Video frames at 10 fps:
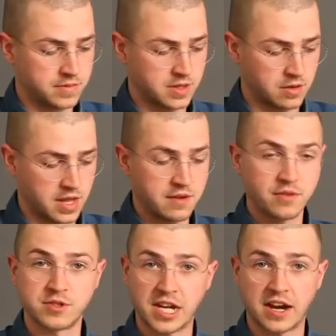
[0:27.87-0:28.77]
So the
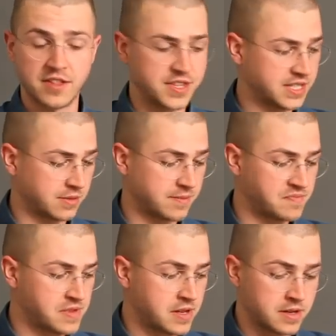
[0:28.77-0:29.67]
headphone jack on this one.
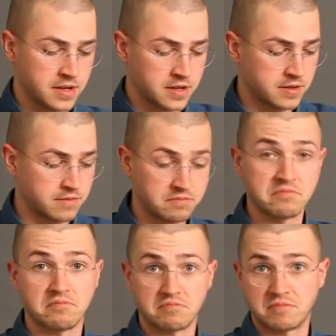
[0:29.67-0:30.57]

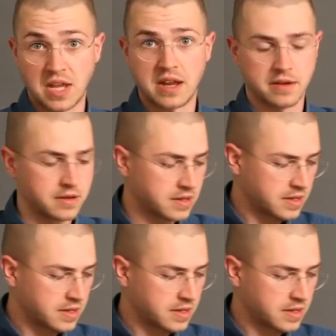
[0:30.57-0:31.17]
Done.